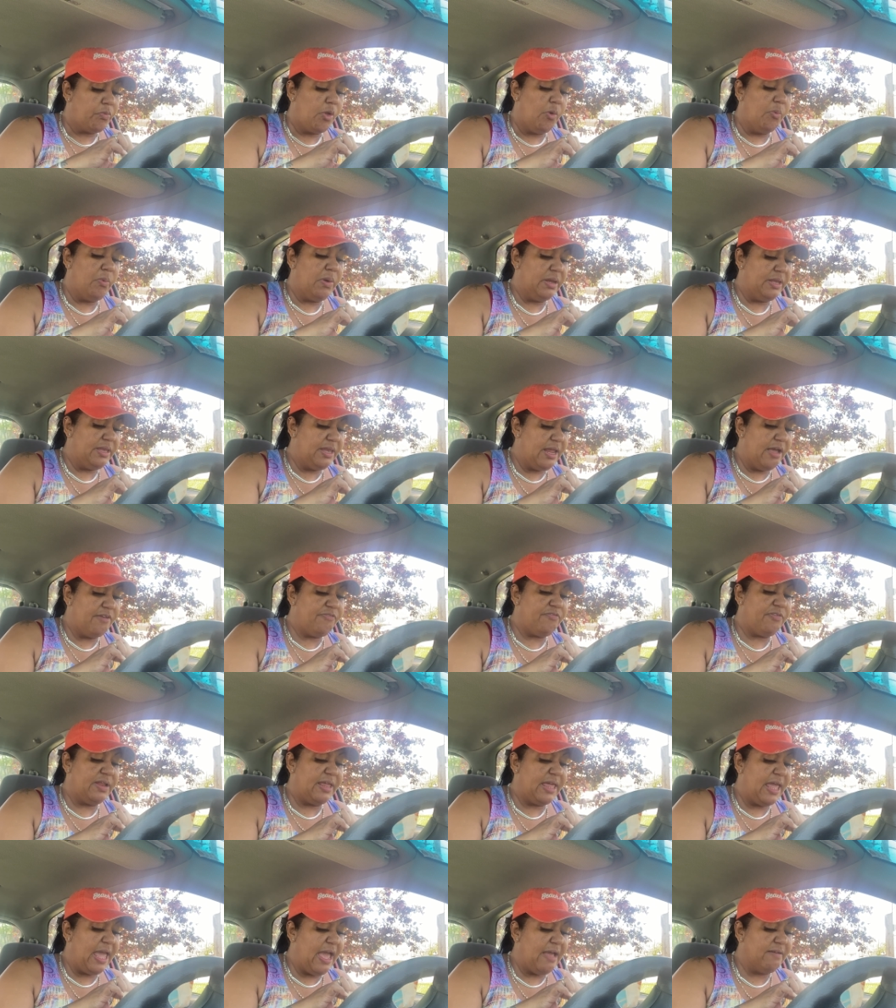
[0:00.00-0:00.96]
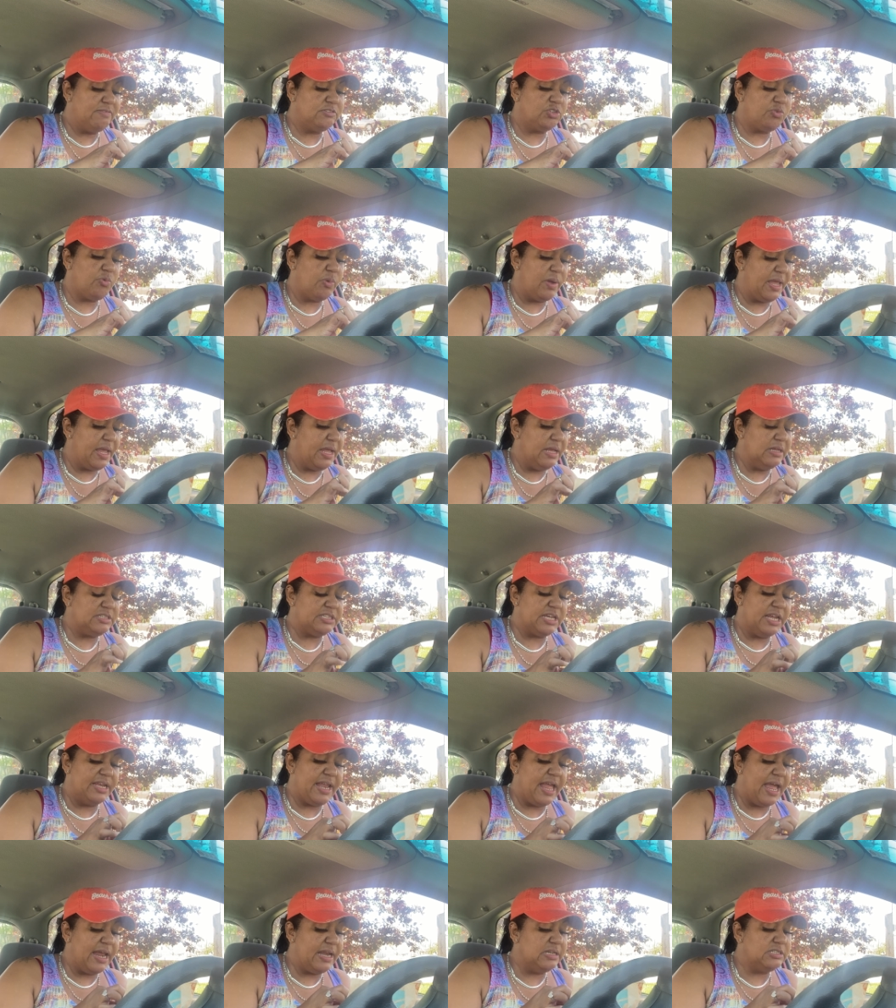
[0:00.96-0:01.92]
We definitely have twins.
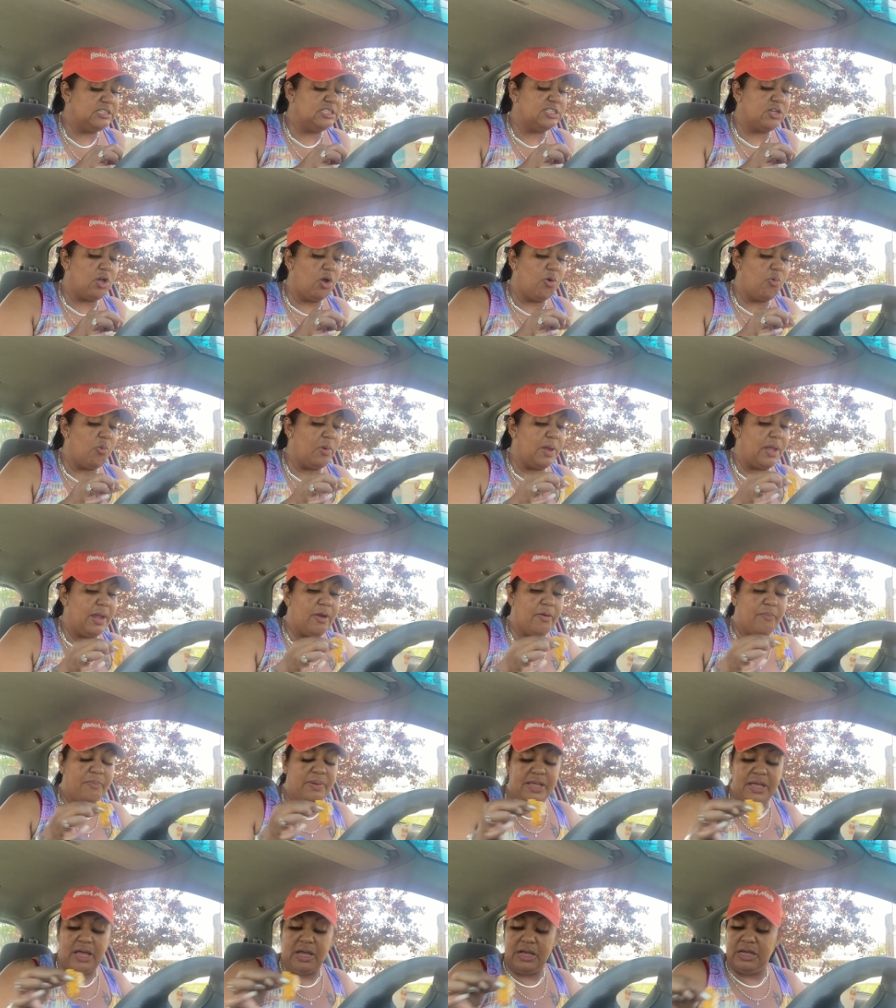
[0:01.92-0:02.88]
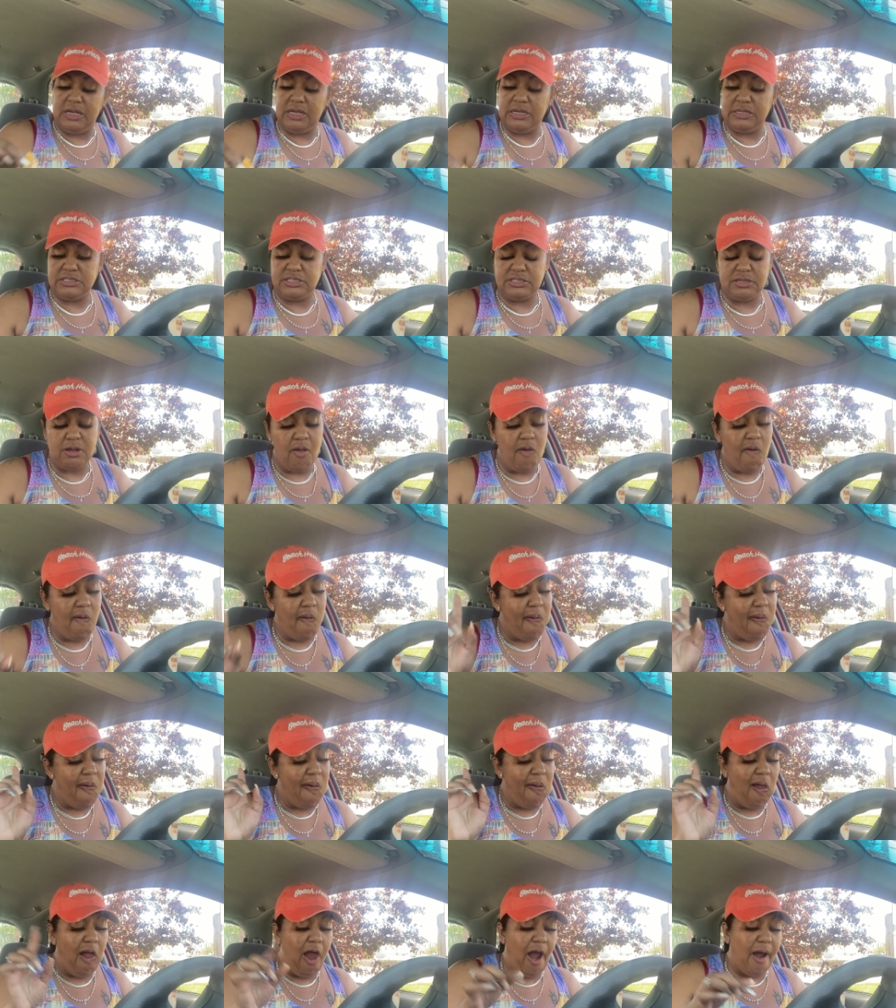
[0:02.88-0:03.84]
And that is so weird because
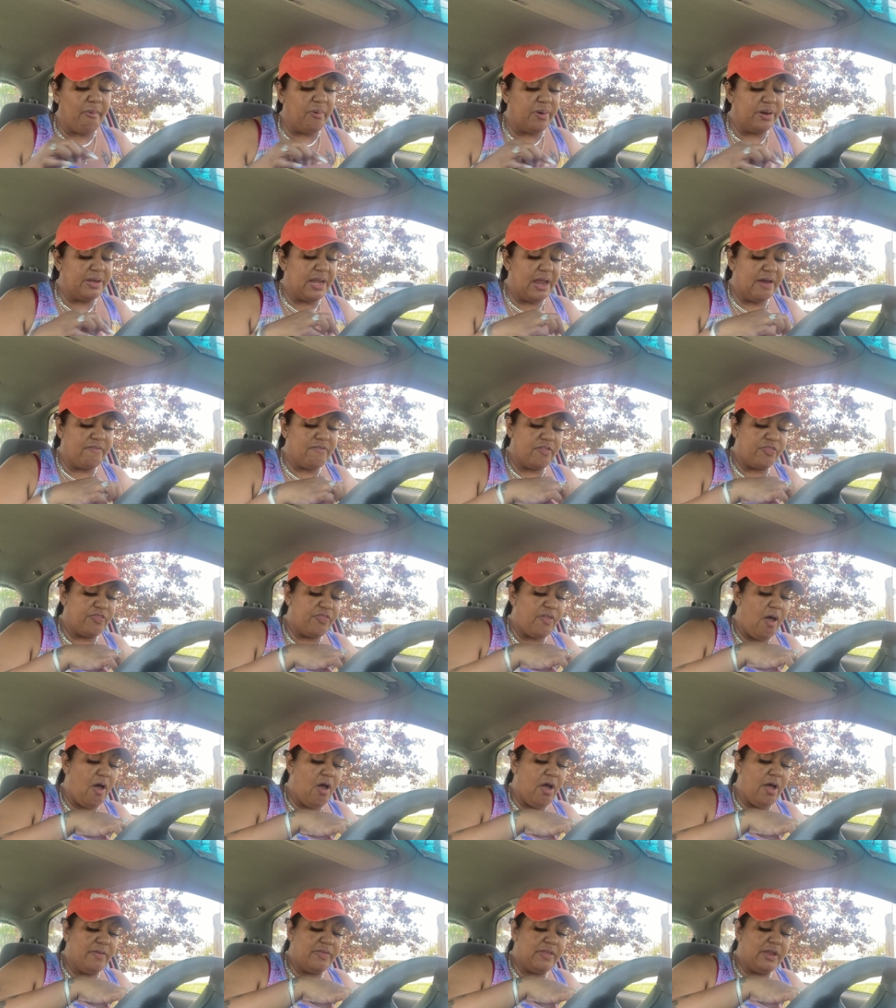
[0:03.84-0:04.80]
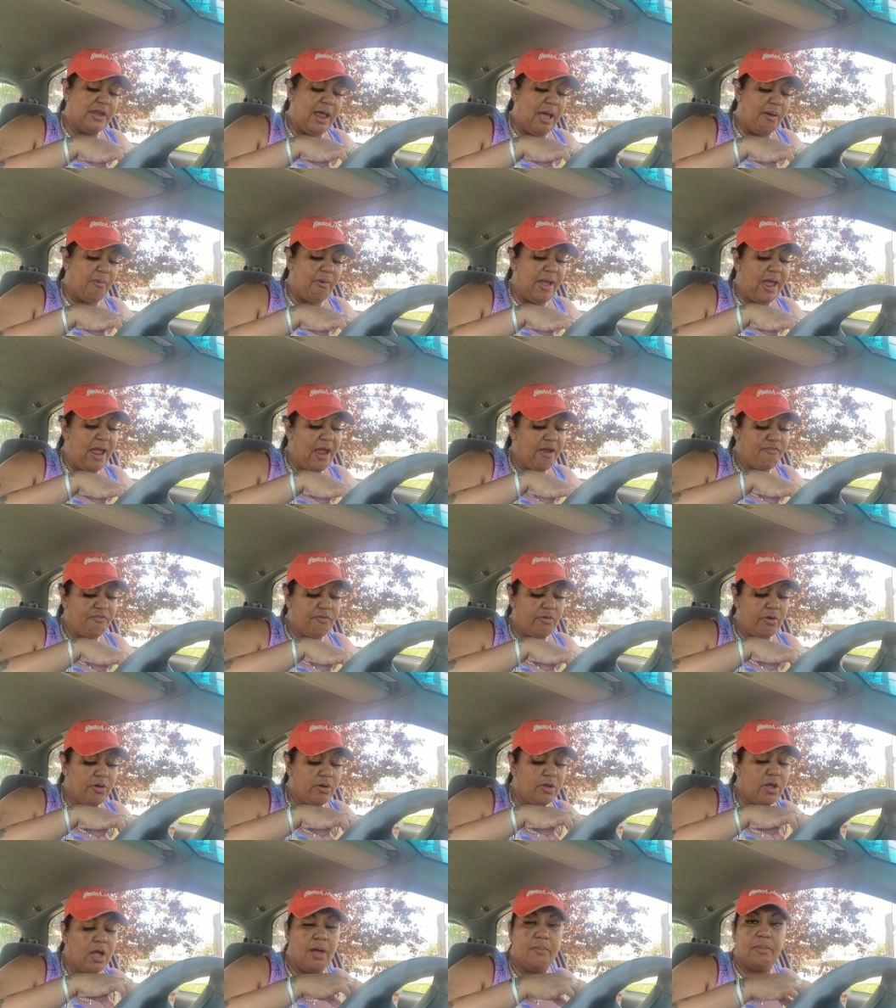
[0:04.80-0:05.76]
I would never thought that I would
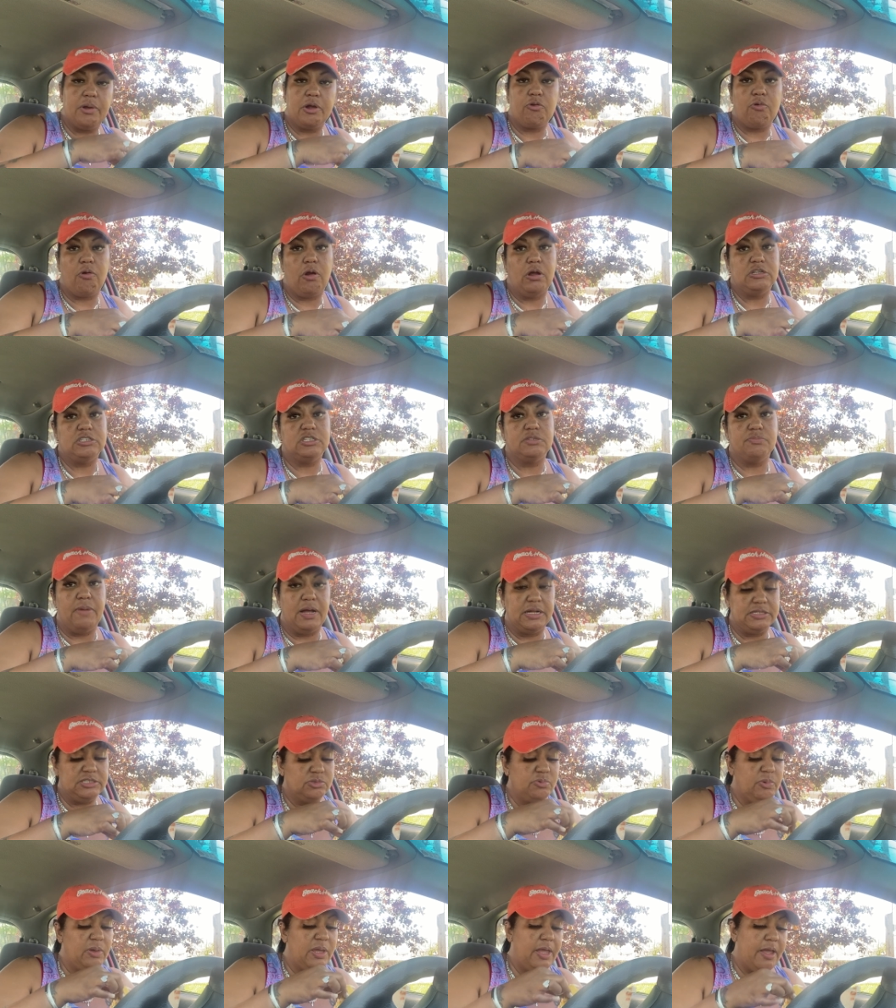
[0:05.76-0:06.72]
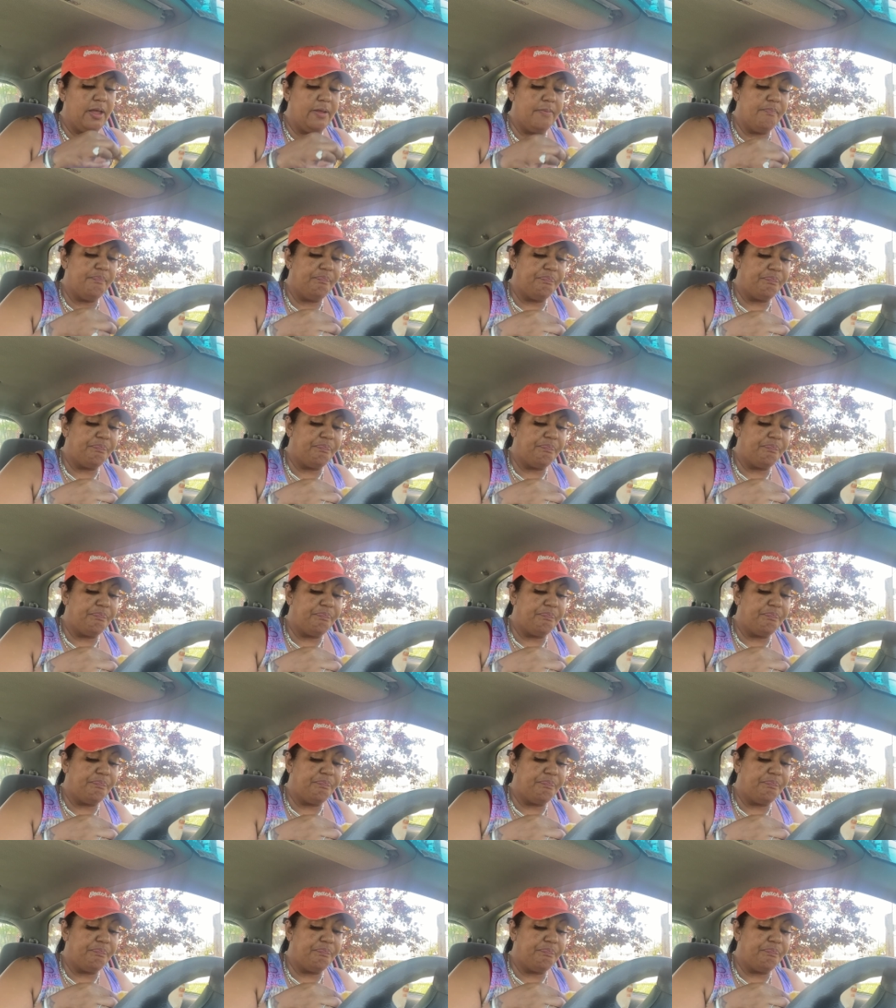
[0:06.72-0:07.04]
ever come across my twin.